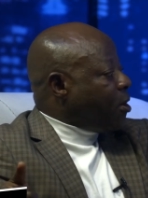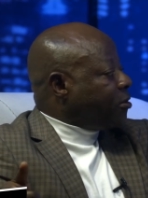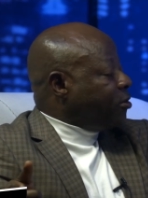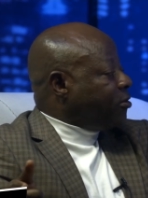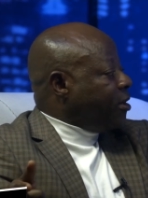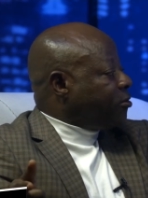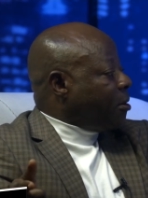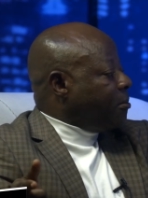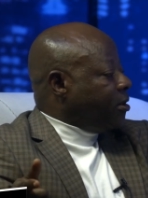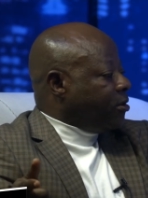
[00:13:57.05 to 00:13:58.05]
Because you see,
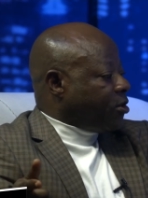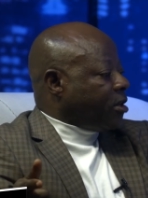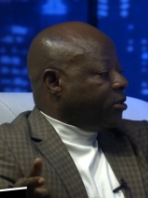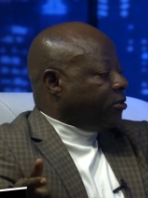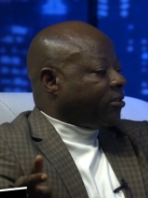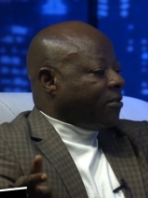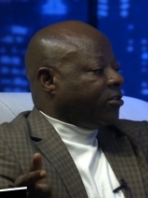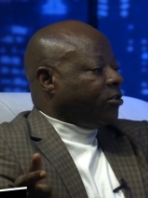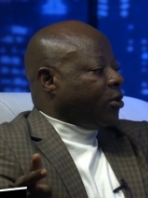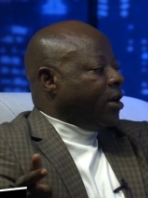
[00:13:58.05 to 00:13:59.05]
some in church, you see
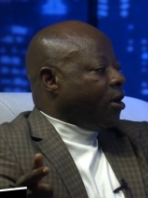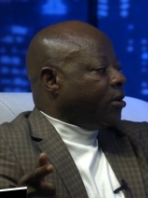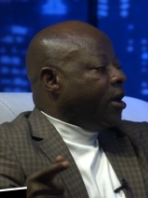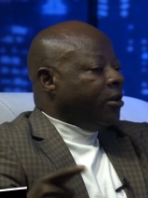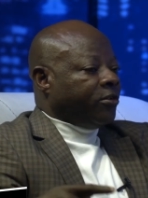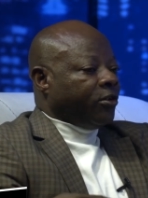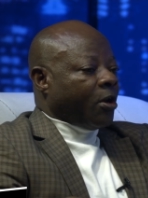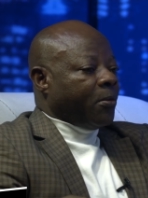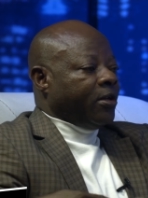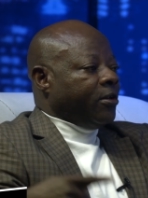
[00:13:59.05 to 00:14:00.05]
service is going on. You see
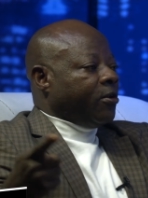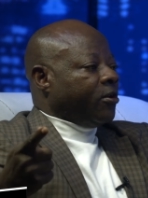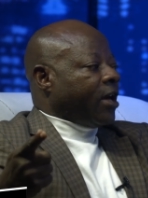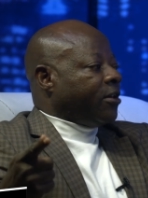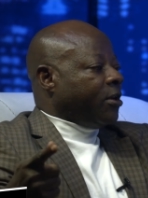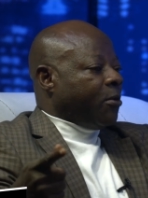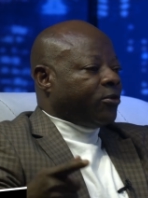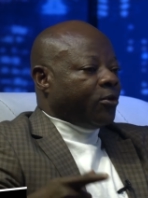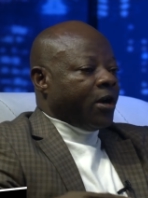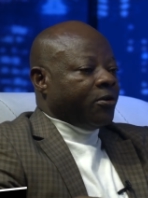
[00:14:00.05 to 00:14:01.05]
somebody who goes, I say,
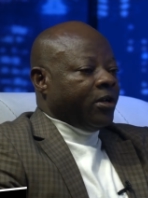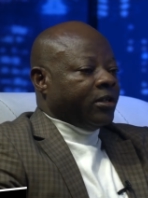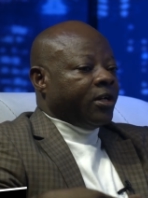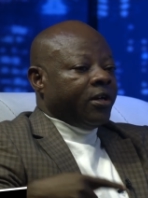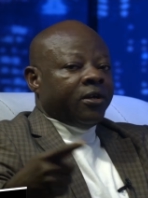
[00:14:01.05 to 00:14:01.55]
wants to go and urinate.